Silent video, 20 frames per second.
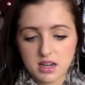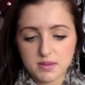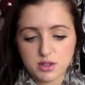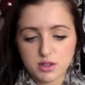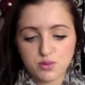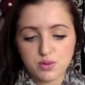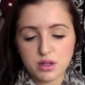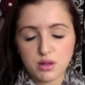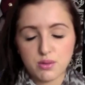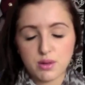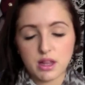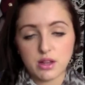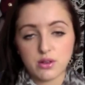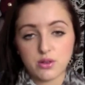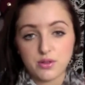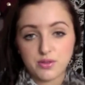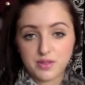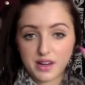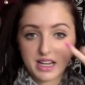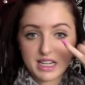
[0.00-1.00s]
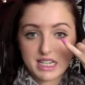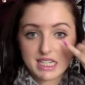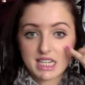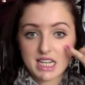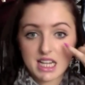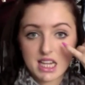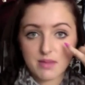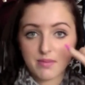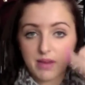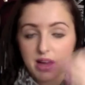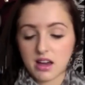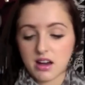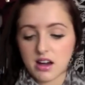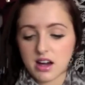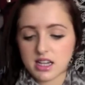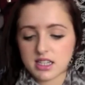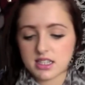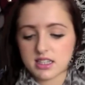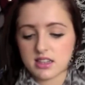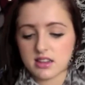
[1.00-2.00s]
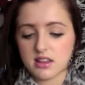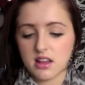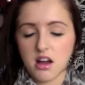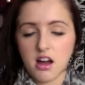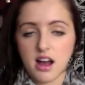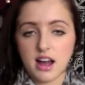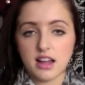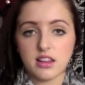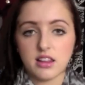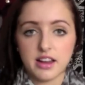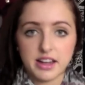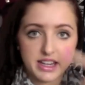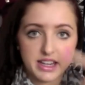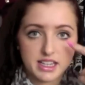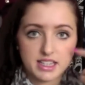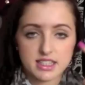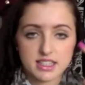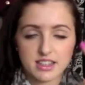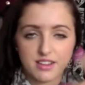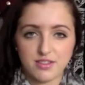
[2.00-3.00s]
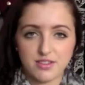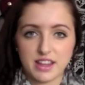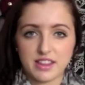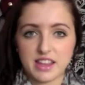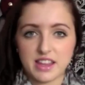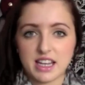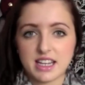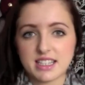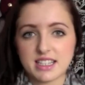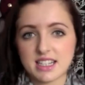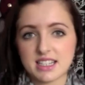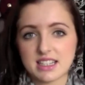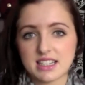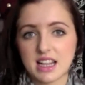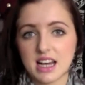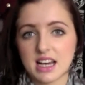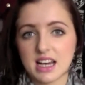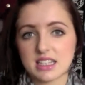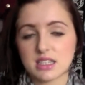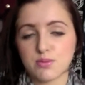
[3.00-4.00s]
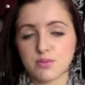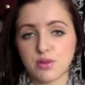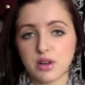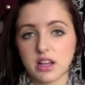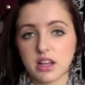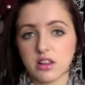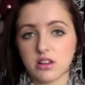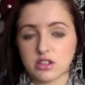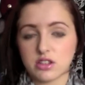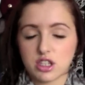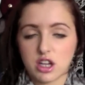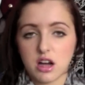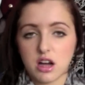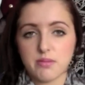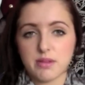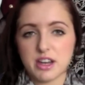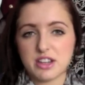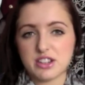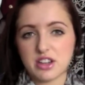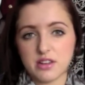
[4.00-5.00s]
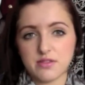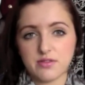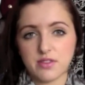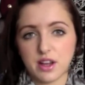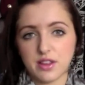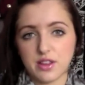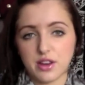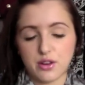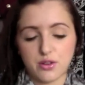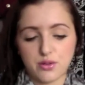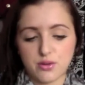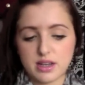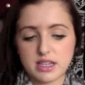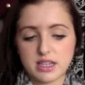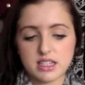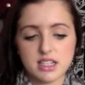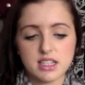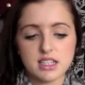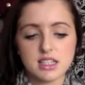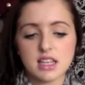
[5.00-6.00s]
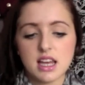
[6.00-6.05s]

it's really, really good for underneath my eyes and highlighting and stuff like that. It does last a pretty long time, and I don't find that it creases.